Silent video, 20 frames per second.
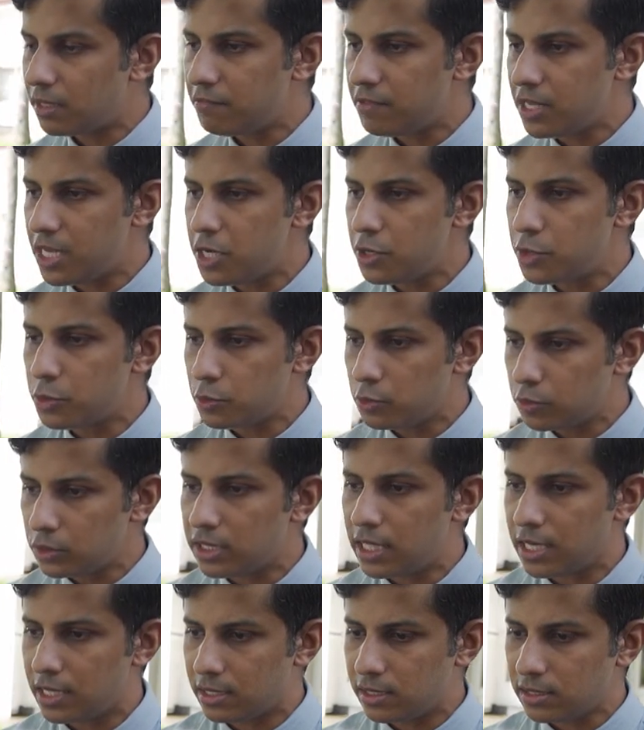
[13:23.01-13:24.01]
We do
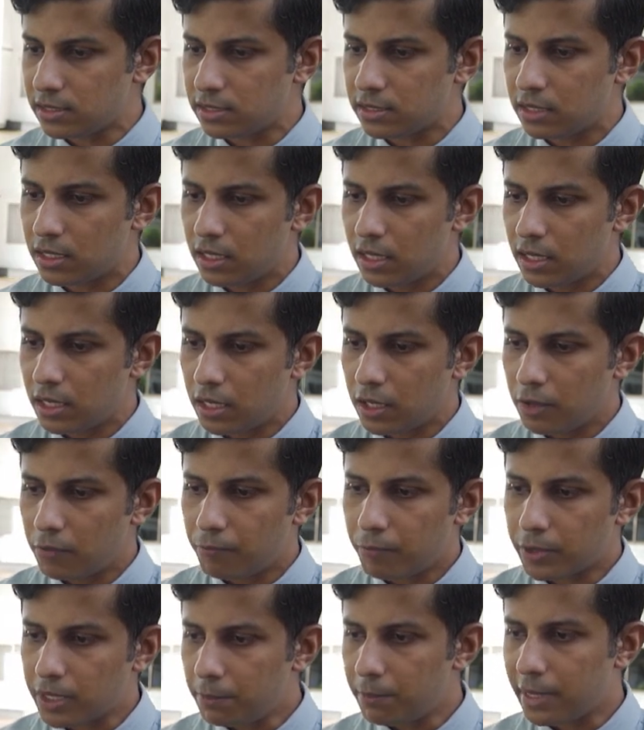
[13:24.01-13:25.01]
things
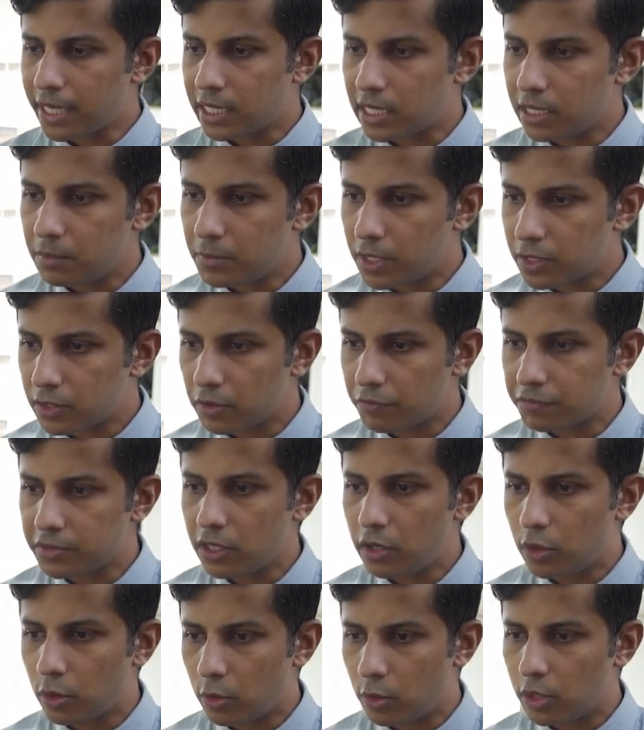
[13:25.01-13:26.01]
for the betterment of
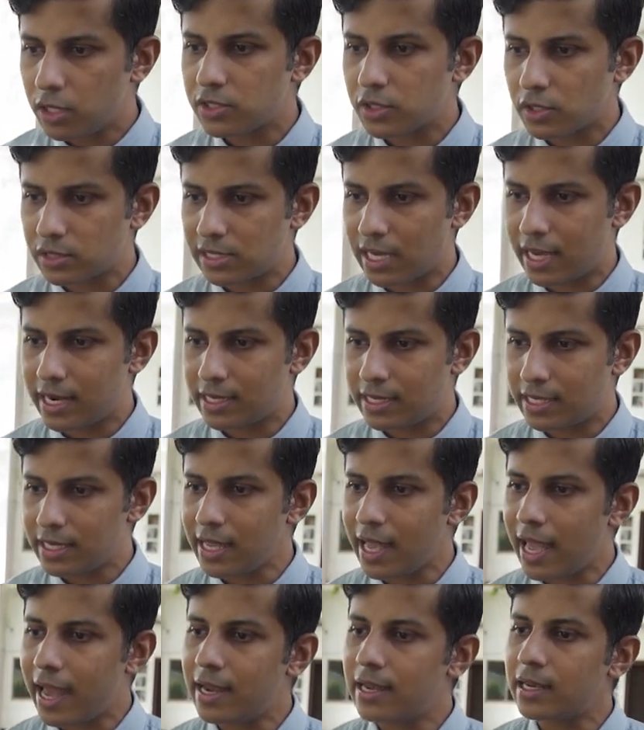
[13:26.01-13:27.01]
the whole society
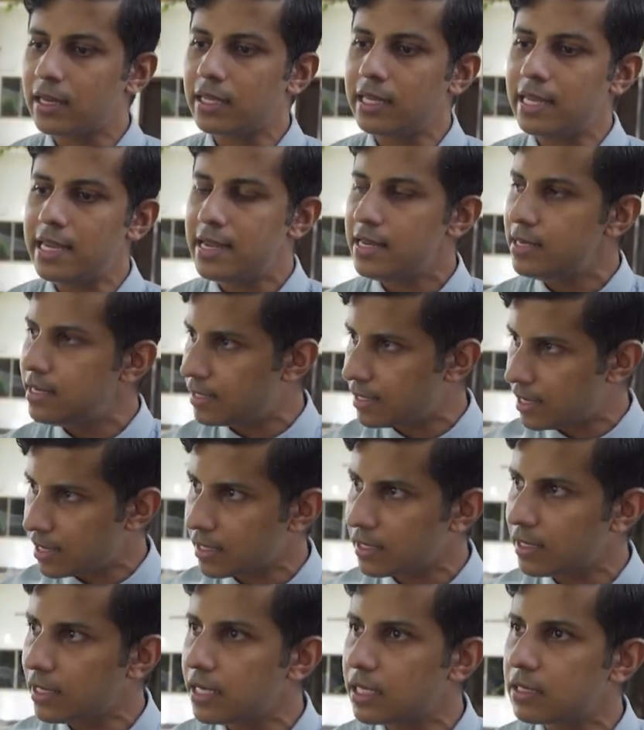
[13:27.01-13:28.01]
and
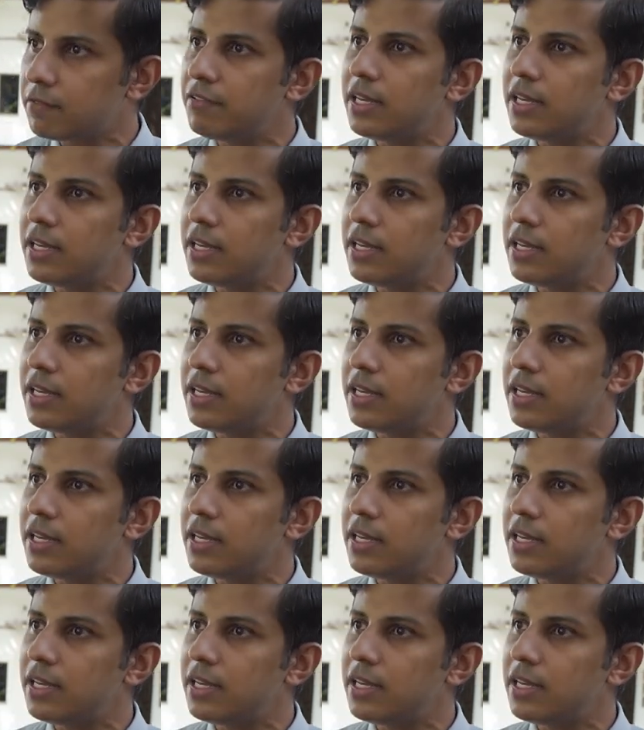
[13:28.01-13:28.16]
indirectly it